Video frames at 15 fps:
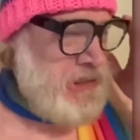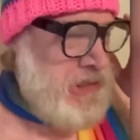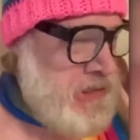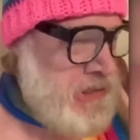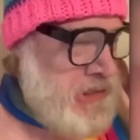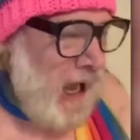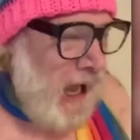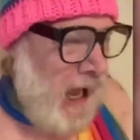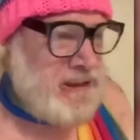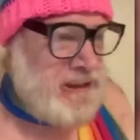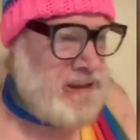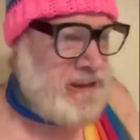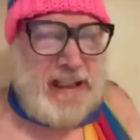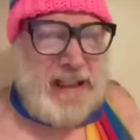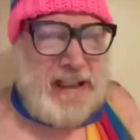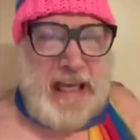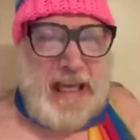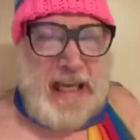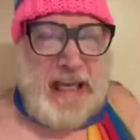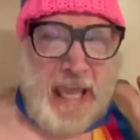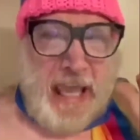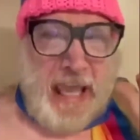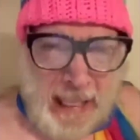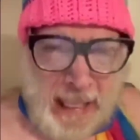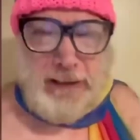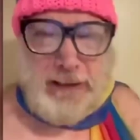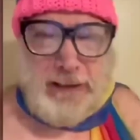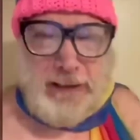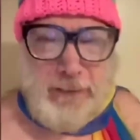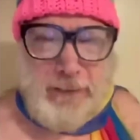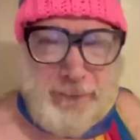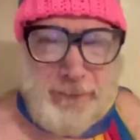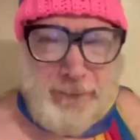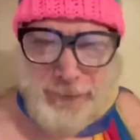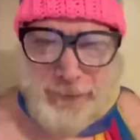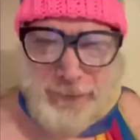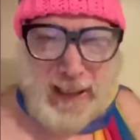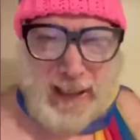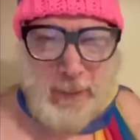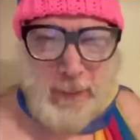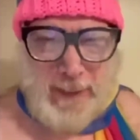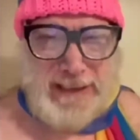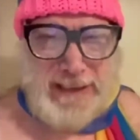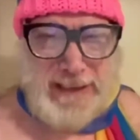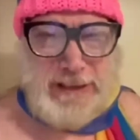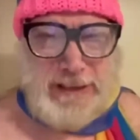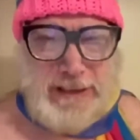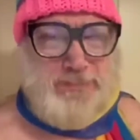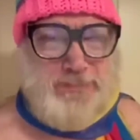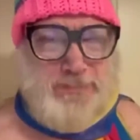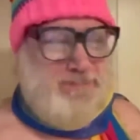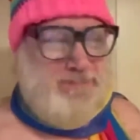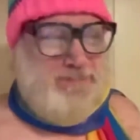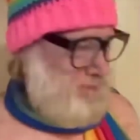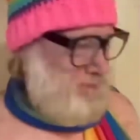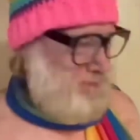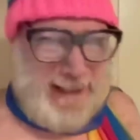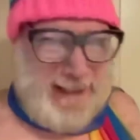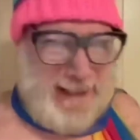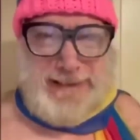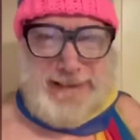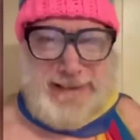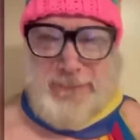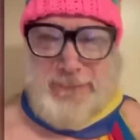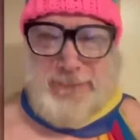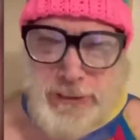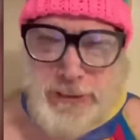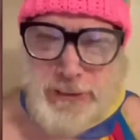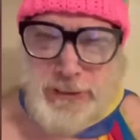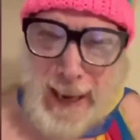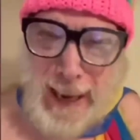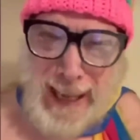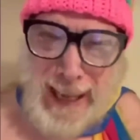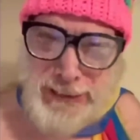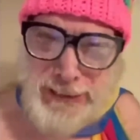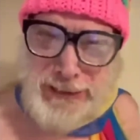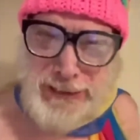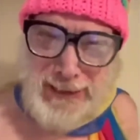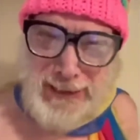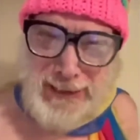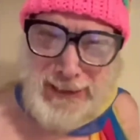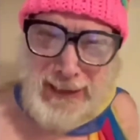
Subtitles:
Nazi Hitler following pieces of trash?